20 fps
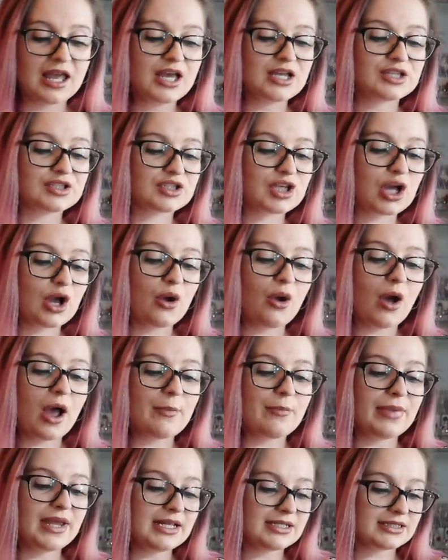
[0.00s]
So I
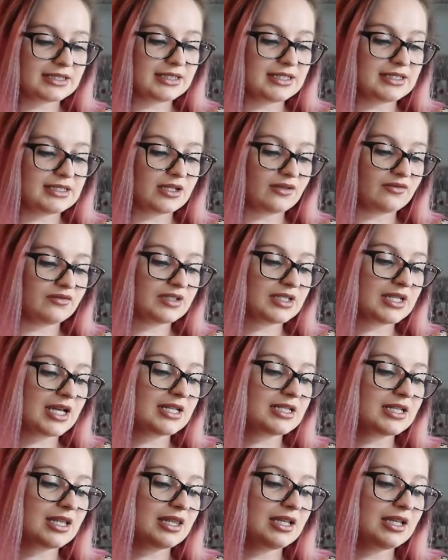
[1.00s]
picked these up for dad.